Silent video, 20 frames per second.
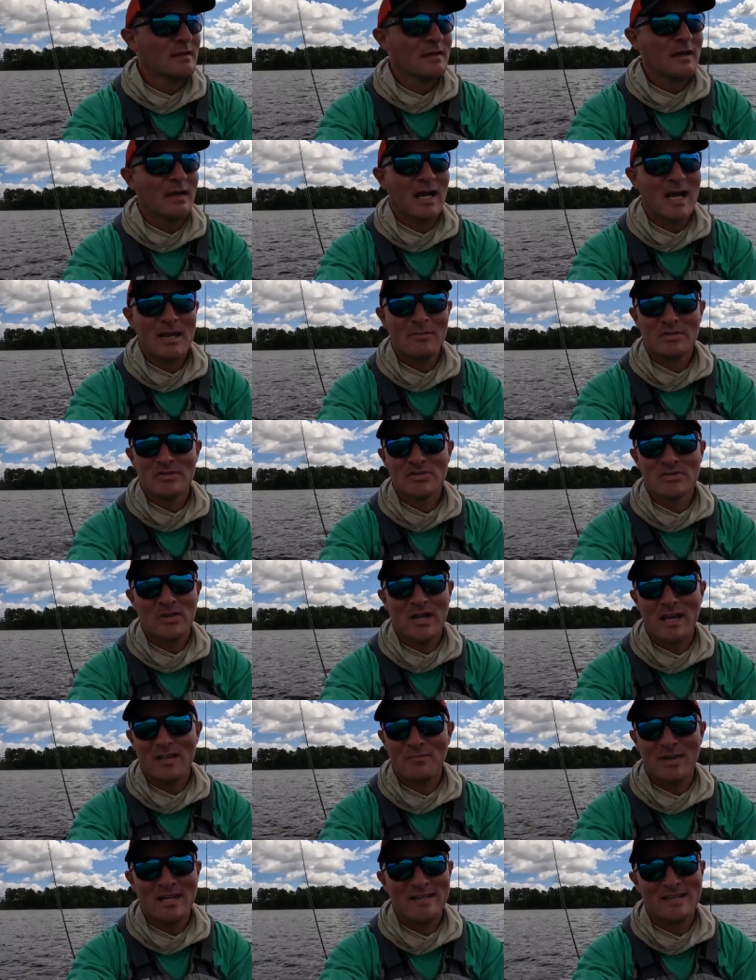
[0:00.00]
And I'm just
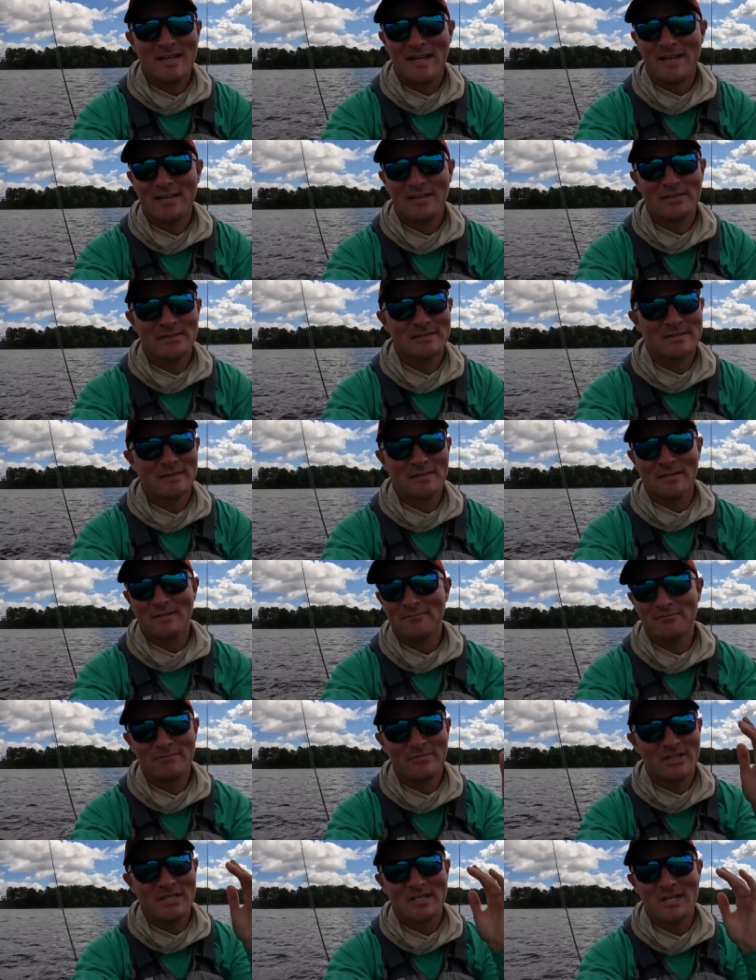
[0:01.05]
trying my dangest to,
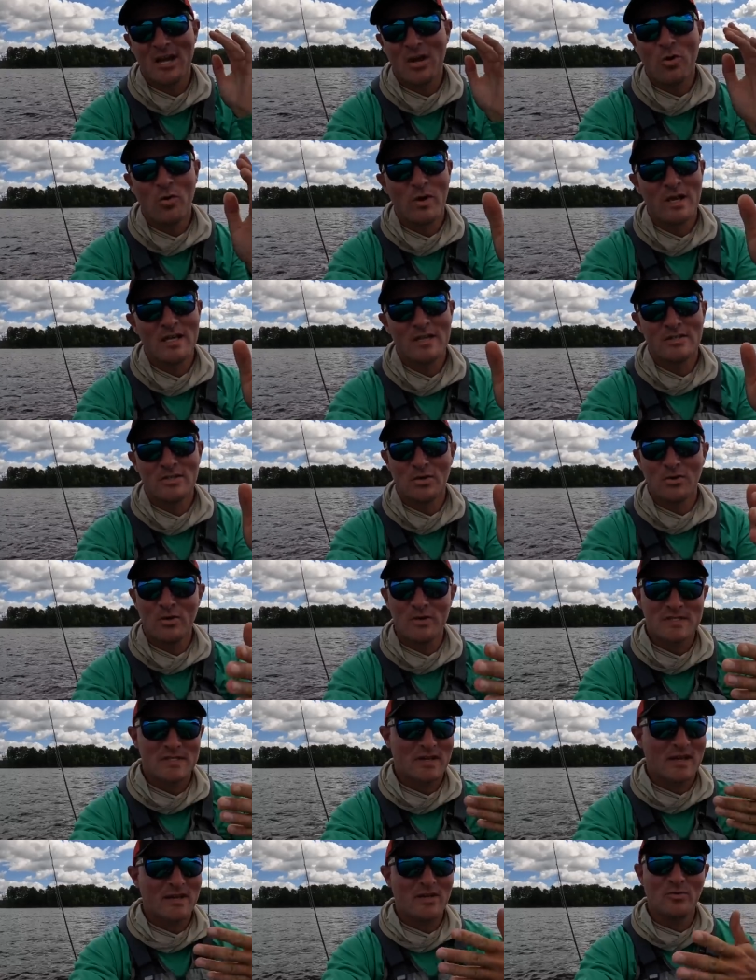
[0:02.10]
to go into it
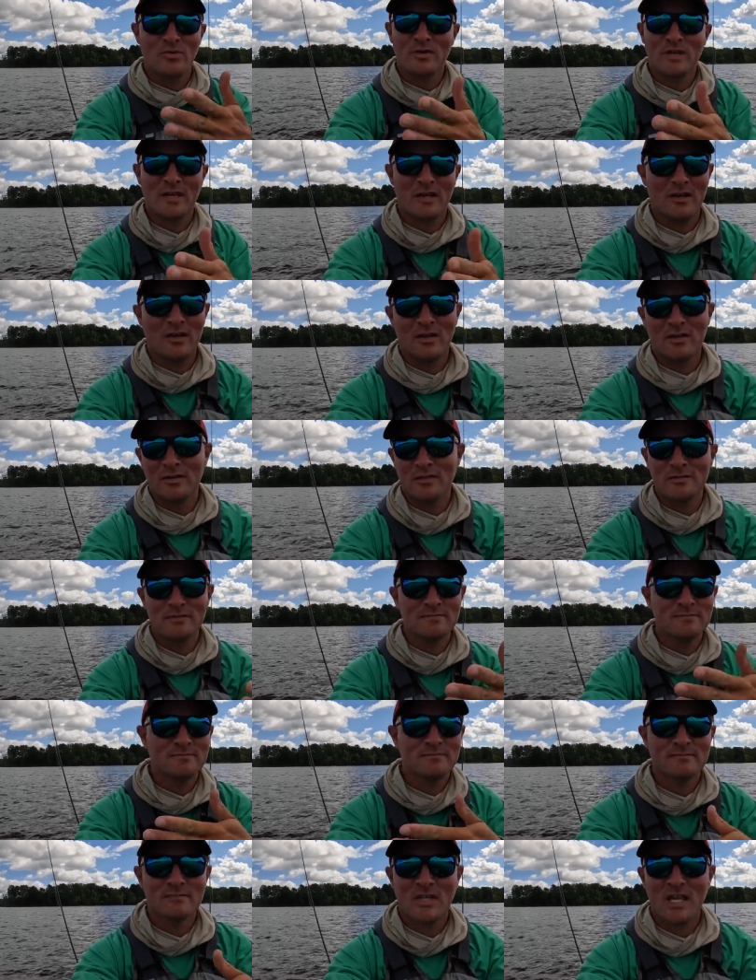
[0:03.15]
so I don't get all
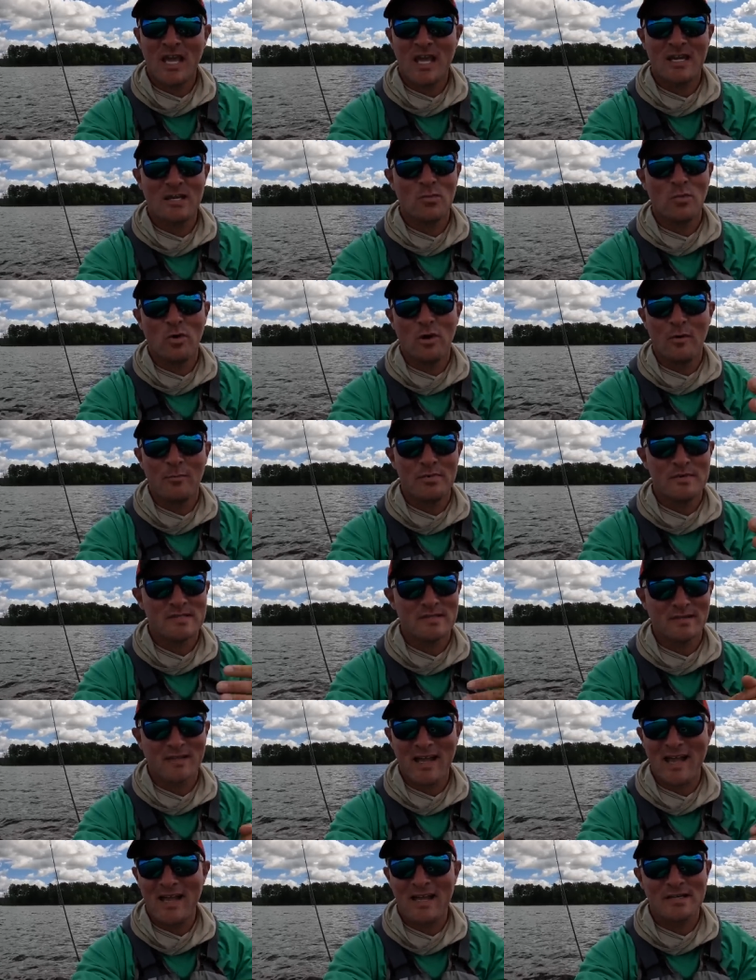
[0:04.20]
cattywampus.
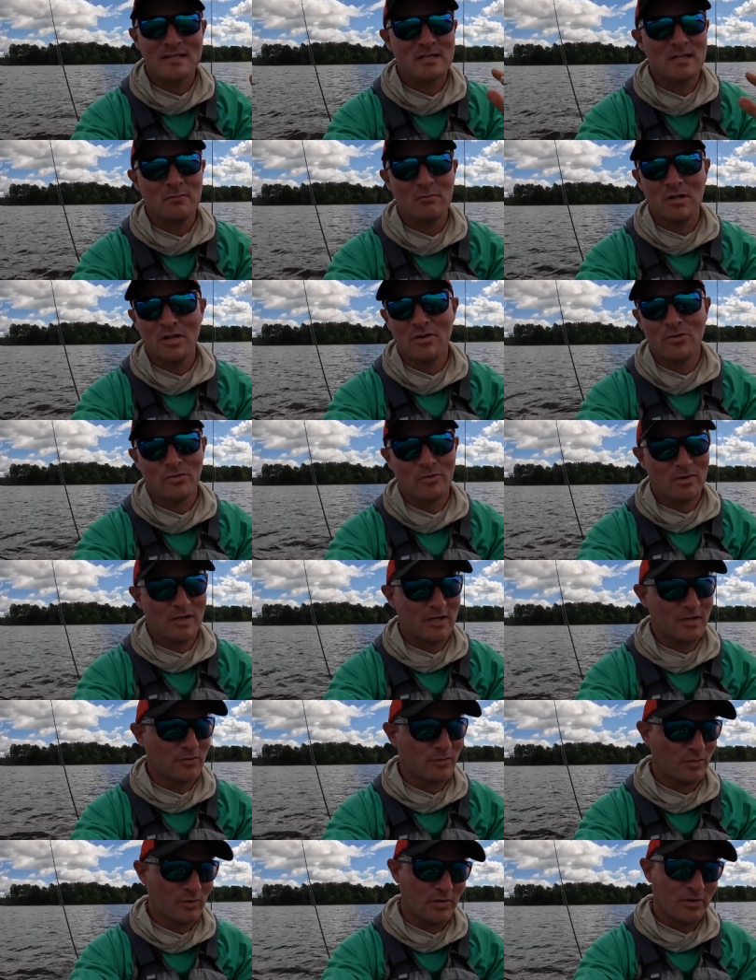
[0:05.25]
And kayaks get blown
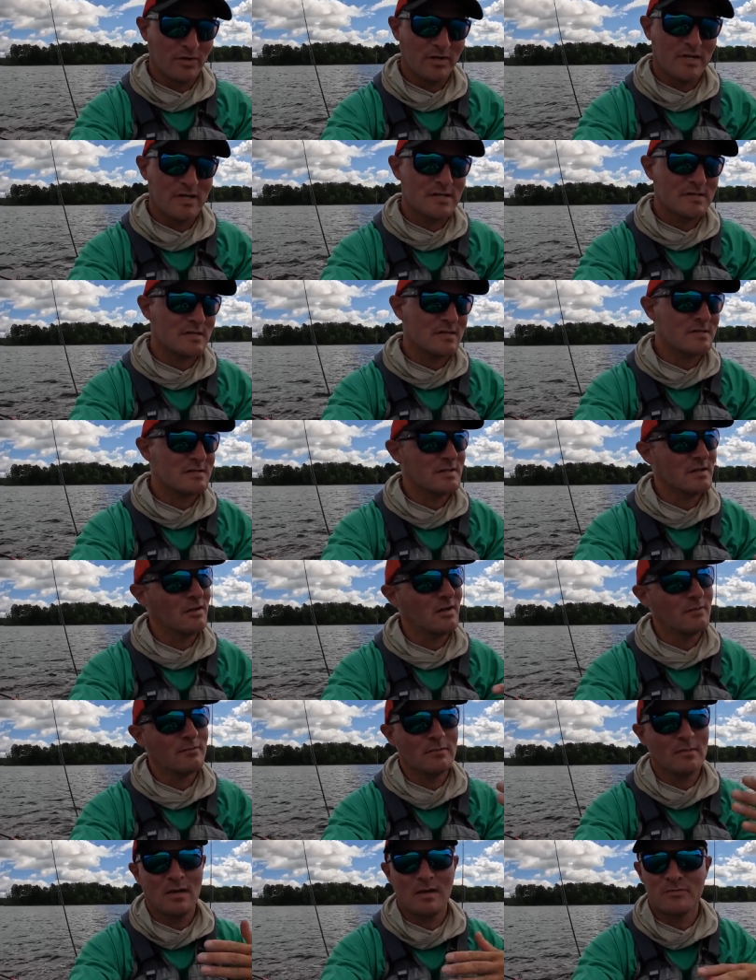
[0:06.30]
around real easy. So
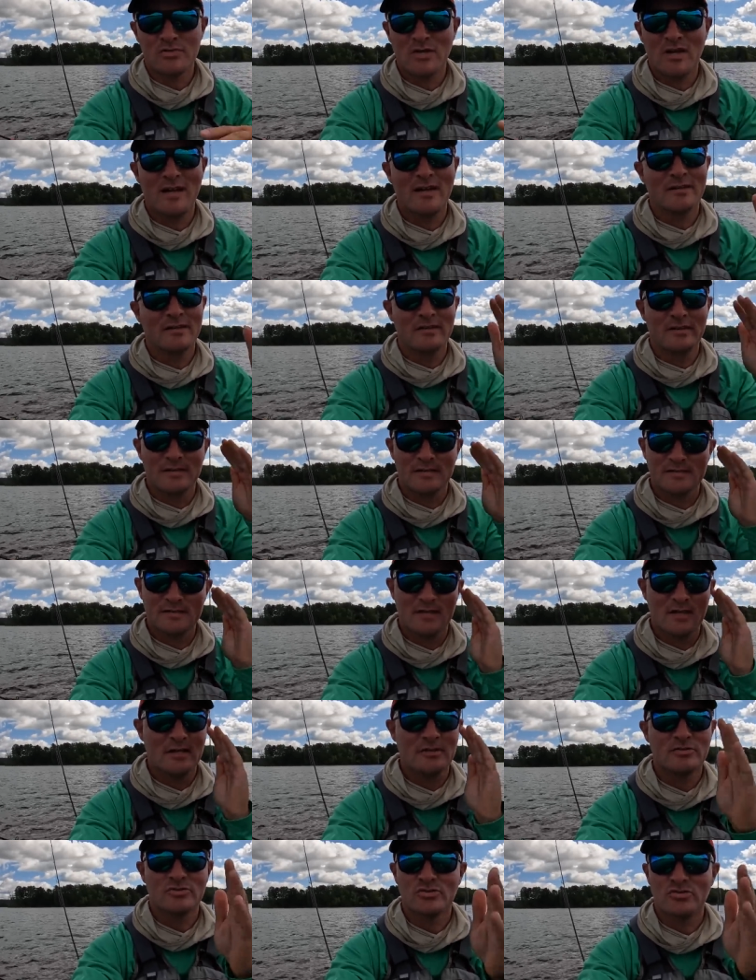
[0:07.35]
I'm, I'm trying to just
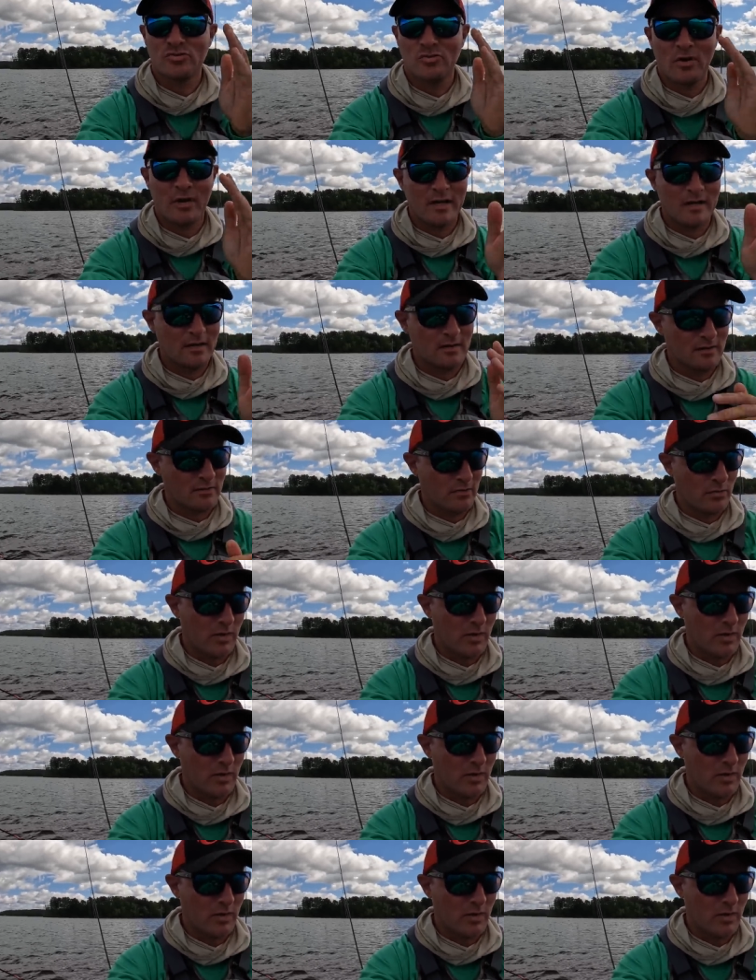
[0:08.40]
stay straight into